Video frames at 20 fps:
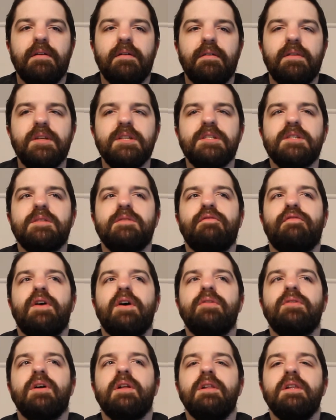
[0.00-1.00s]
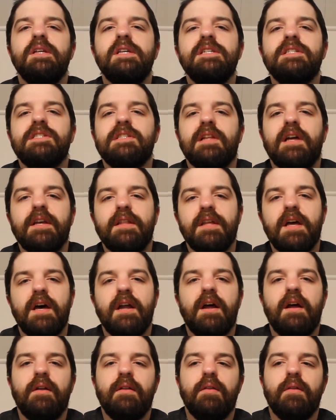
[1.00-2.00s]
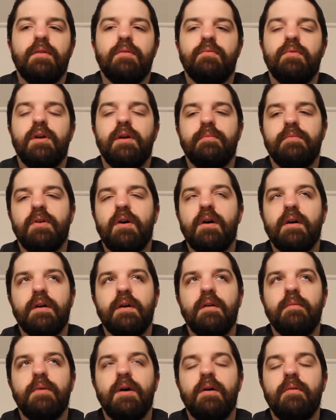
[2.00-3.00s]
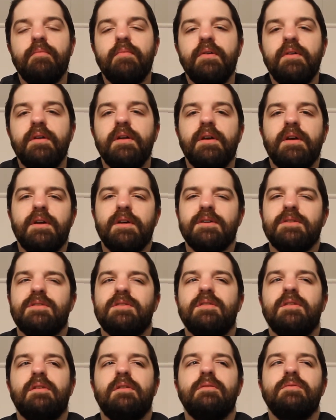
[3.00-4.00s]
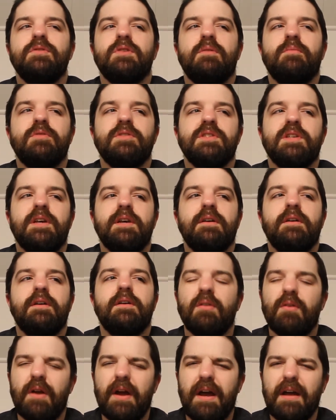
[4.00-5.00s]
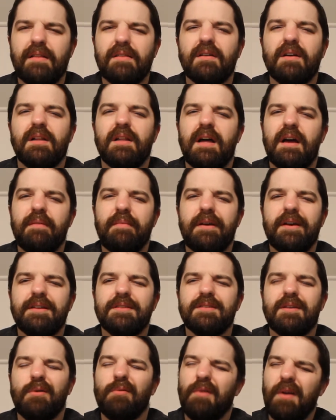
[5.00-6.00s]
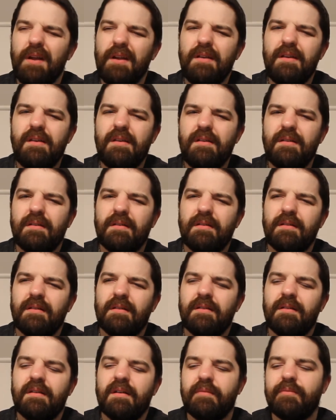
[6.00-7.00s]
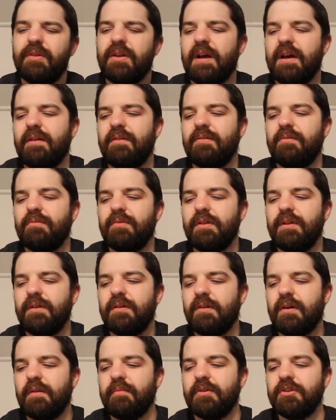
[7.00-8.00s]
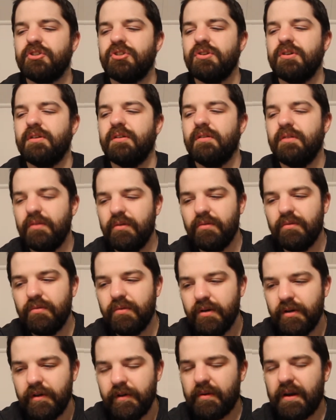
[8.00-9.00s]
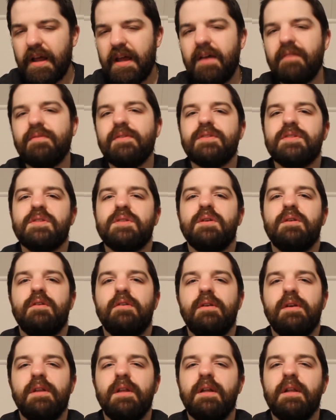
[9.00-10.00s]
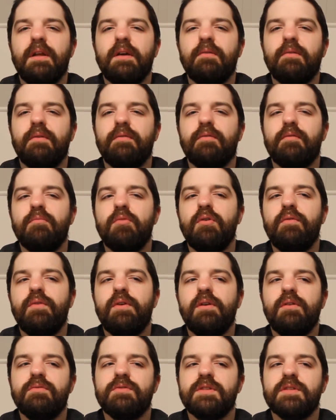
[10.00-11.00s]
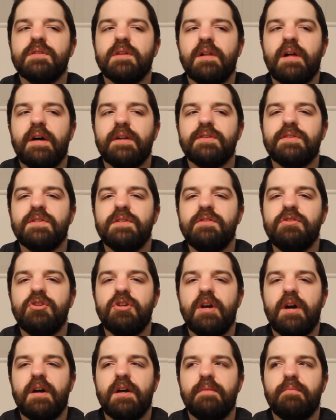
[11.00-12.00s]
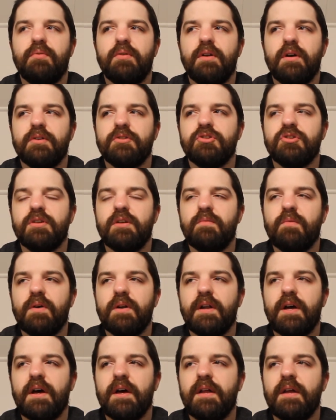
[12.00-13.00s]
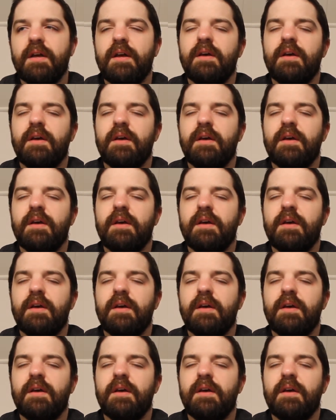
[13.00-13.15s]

This felt the least like that out of the three I'm talking about, but still, it was almost like they're at the climax already? I mean, I don't really know how much you can do, but I have this theory that like if a movie uses a lot of CGI in production and whatnot,